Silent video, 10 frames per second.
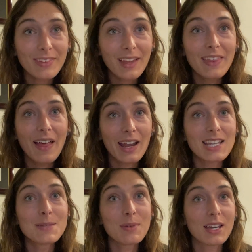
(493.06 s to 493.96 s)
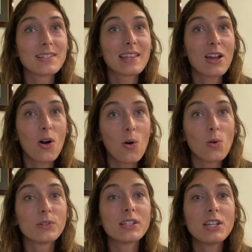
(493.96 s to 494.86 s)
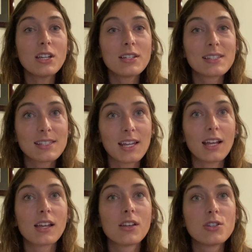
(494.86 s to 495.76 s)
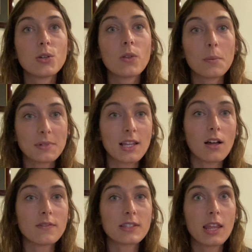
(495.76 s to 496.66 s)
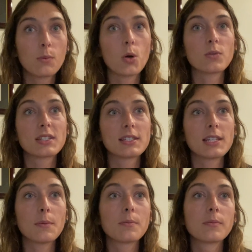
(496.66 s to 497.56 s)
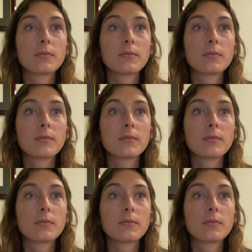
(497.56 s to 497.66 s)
that is because they only stick to themselves, and they won't stick